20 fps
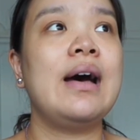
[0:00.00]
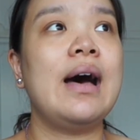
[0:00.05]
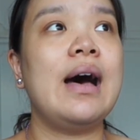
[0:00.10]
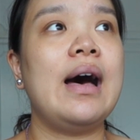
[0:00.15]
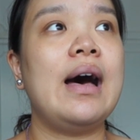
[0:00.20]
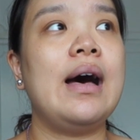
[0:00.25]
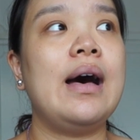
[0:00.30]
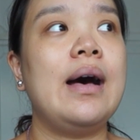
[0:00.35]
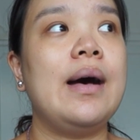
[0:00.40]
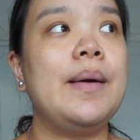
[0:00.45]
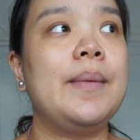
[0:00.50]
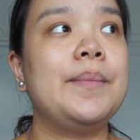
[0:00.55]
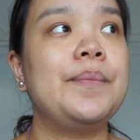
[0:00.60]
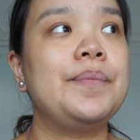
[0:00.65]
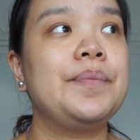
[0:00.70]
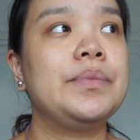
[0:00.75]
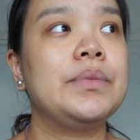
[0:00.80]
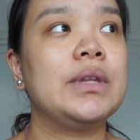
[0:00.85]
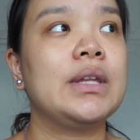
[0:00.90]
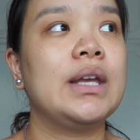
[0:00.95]

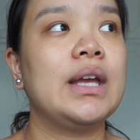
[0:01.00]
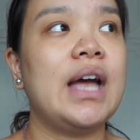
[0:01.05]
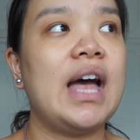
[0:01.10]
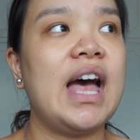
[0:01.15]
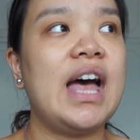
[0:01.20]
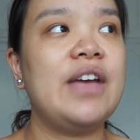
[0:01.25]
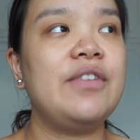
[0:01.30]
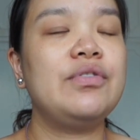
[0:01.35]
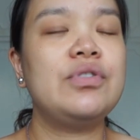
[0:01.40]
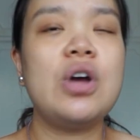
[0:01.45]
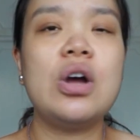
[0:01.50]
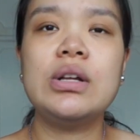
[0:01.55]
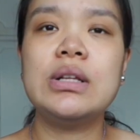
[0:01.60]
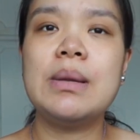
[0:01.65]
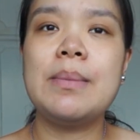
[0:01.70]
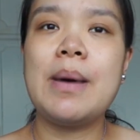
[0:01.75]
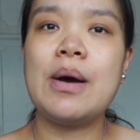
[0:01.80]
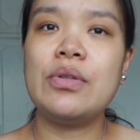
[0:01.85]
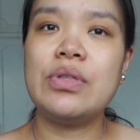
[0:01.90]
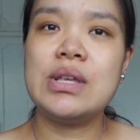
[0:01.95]
I've talked
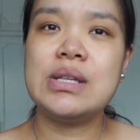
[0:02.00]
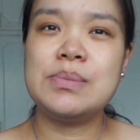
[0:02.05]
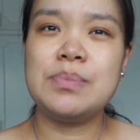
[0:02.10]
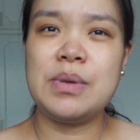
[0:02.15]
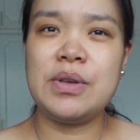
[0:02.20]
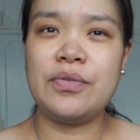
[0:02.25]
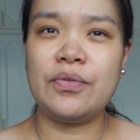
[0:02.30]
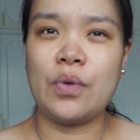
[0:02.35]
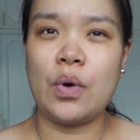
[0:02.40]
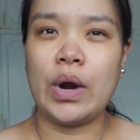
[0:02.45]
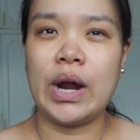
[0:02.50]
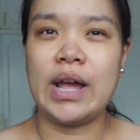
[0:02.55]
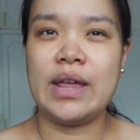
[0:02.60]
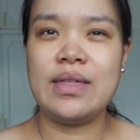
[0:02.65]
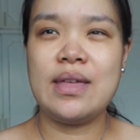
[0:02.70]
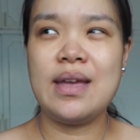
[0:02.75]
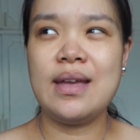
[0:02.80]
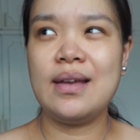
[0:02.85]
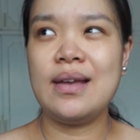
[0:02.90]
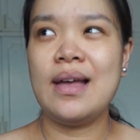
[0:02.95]
about this before. I
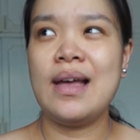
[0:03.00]
think